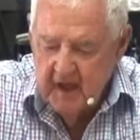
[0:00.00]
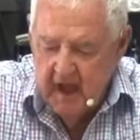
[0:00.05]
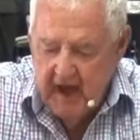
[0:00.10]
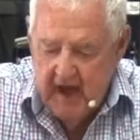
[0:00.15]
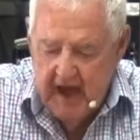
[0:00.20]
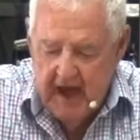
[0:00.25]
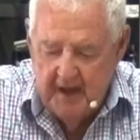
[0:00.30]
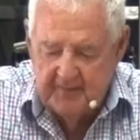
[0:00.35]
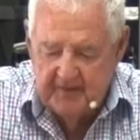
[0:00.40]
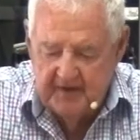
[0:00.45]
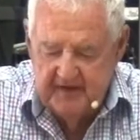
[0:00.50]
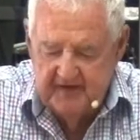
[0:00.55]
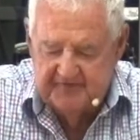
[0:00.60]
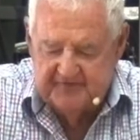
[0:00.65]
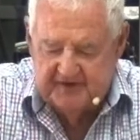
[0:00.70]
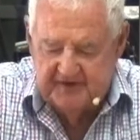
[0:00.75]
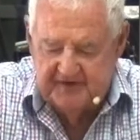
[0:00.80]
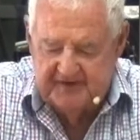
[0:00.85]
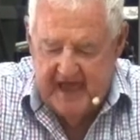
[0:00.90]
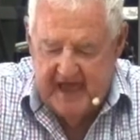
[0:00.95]
I
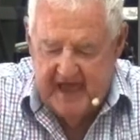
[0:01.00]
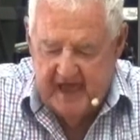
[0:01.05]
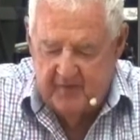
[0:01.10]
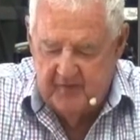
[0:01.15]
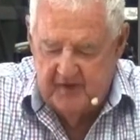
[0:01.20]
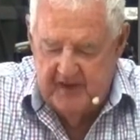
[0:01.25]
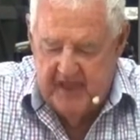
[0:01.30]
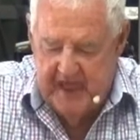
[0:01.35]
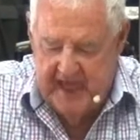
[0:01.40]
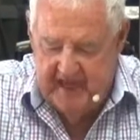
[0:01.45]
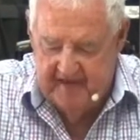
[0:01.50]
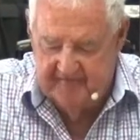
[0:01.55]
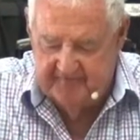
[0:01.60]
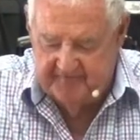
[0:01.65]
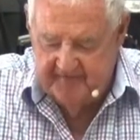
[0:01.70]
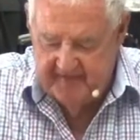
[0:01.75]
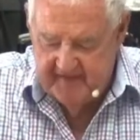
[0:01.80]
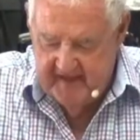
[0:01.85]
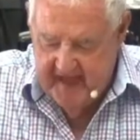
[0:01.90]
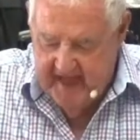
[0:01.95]
believe today we
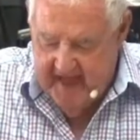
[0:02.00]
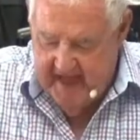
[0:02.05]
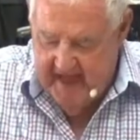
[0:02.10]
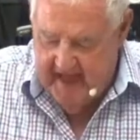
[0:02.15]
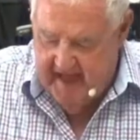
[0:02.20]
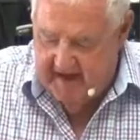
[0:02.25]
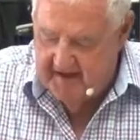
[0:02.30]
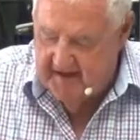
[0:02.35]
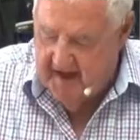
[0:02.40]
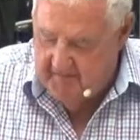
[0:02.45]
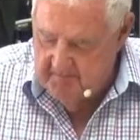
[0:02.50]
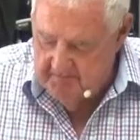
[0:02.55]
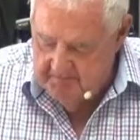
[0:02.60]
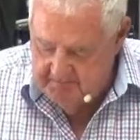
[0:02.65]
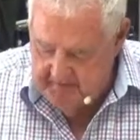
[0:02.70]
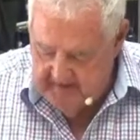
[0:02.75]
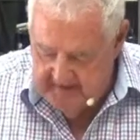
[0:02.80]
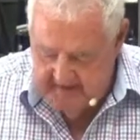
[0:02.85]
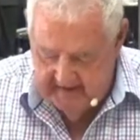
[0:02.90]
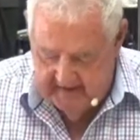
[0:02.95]
have a
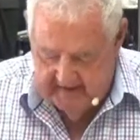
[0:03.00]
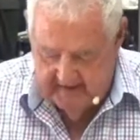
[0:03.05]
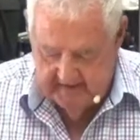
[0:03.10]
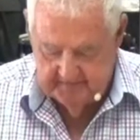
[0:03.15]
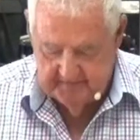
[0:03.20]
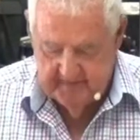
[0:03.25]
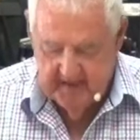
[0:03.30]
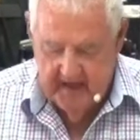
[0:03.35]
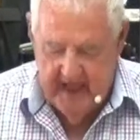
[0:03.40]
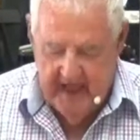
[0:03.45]
mini